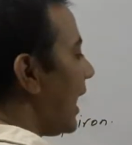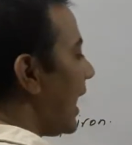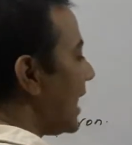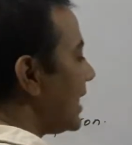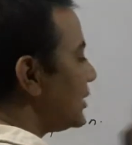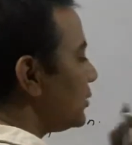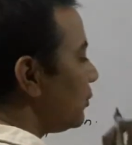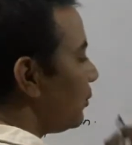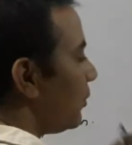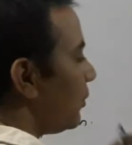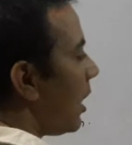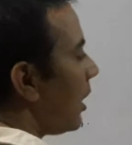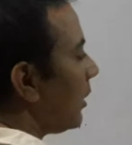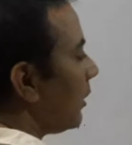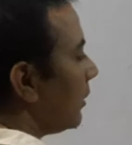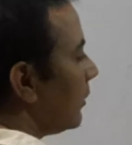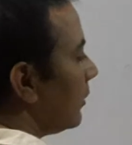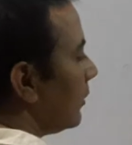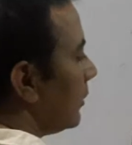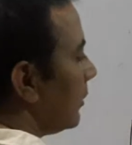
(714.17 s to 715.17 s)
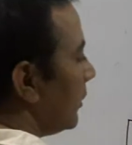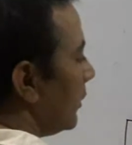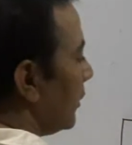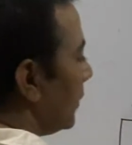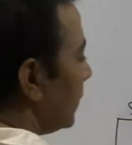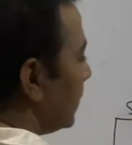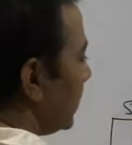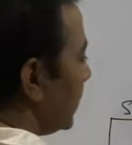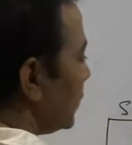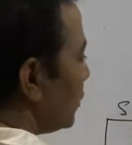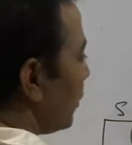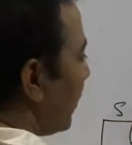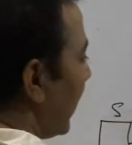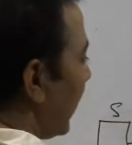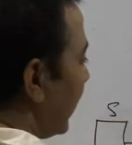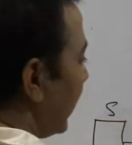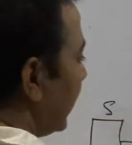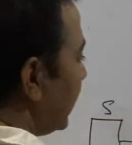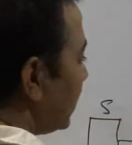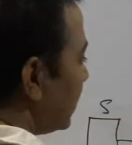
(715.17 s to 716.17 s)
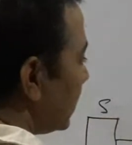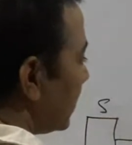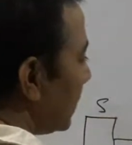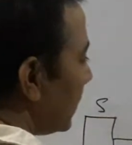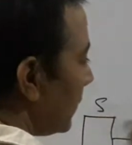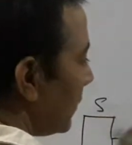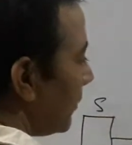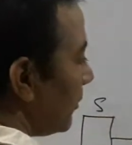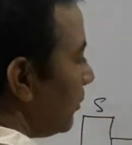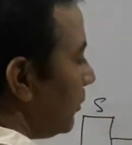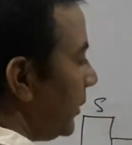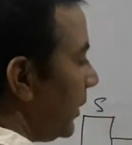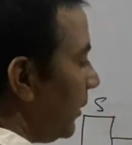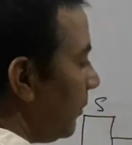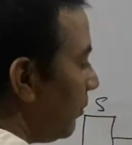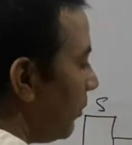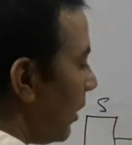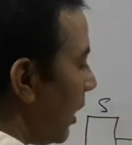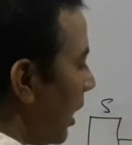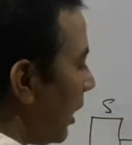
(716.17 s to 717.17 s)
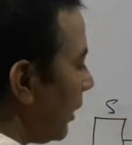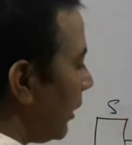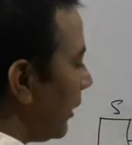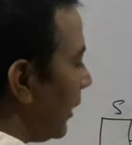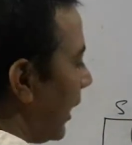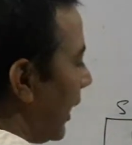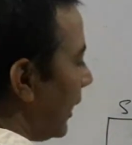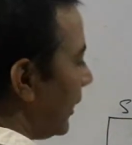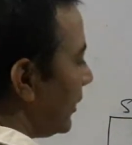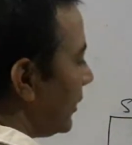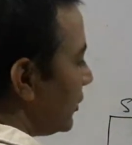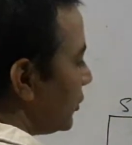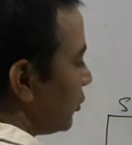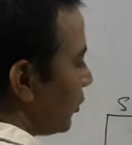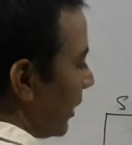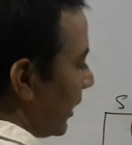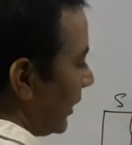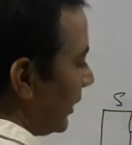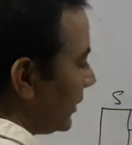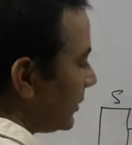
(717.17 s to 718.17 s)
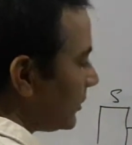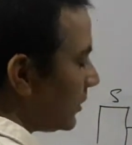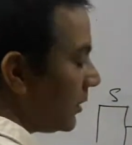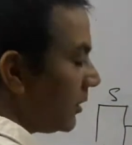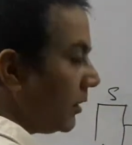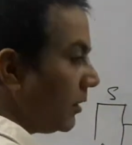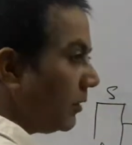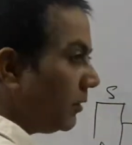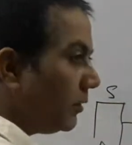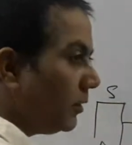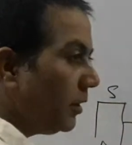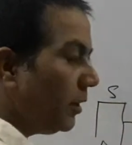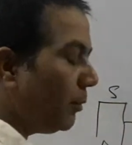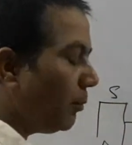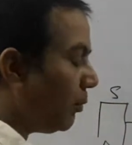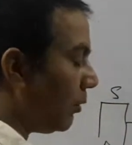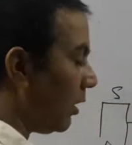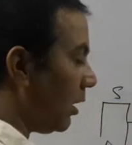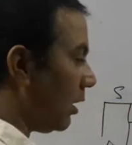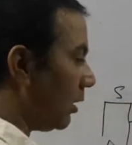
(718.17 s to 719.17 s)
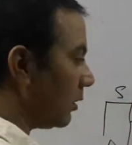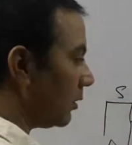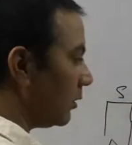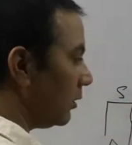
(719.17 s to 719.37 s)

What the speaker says: S block, this one is P block, and this one is D block.